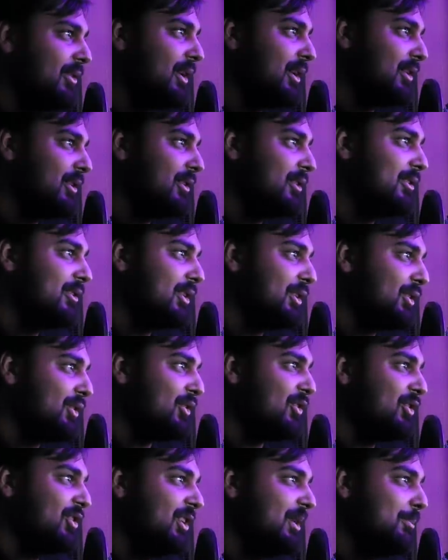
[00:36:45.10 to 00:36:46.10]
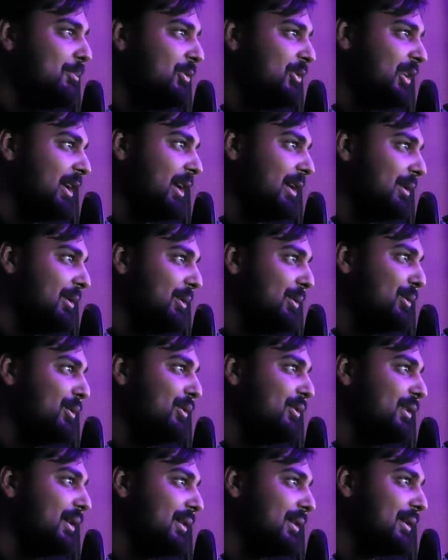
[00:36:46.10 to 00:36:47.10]
is like this is like the simp site, dude.
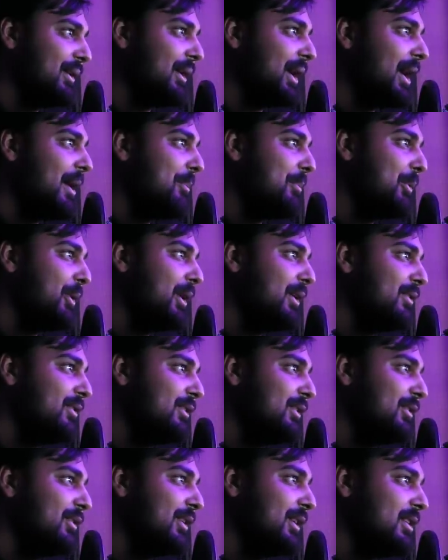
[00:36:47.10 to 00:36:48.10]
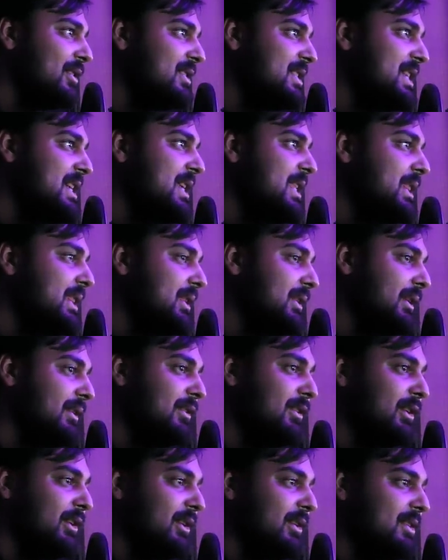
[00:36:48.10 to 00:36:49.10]
This is like the God bless the teeth.
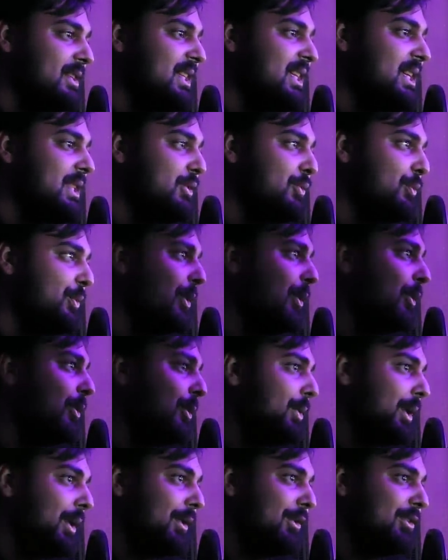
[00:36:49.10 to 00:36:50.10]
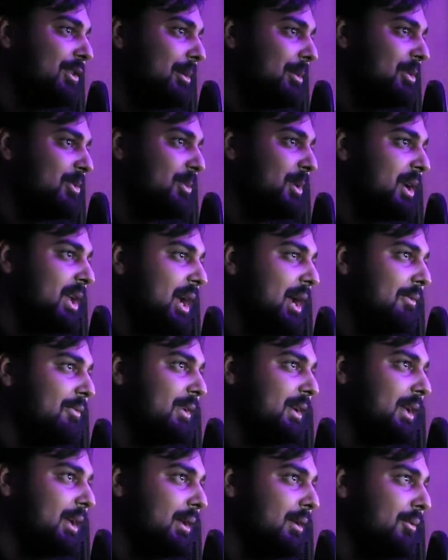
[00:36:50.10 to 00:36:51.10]
Let's see the teeth real quick. Let's see how much money I have
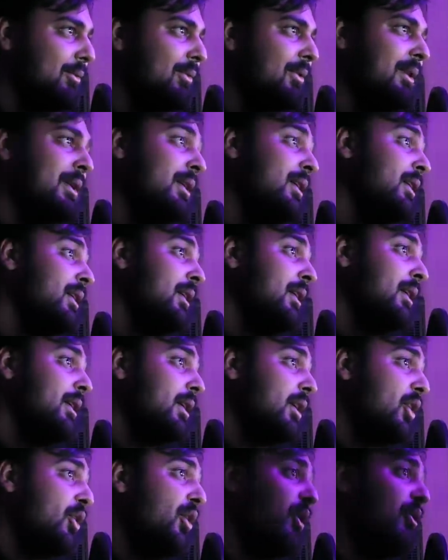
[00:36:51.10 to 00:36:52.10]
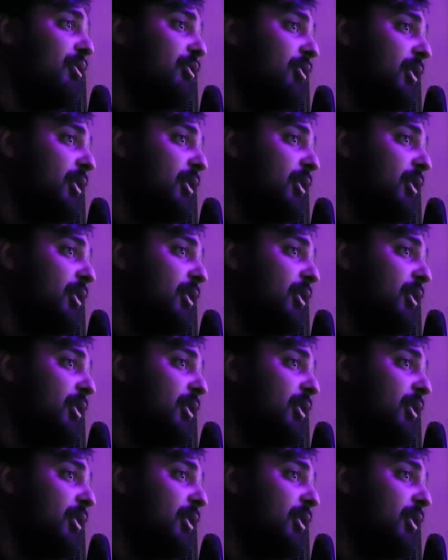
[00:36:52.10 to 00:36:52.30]
to give. Current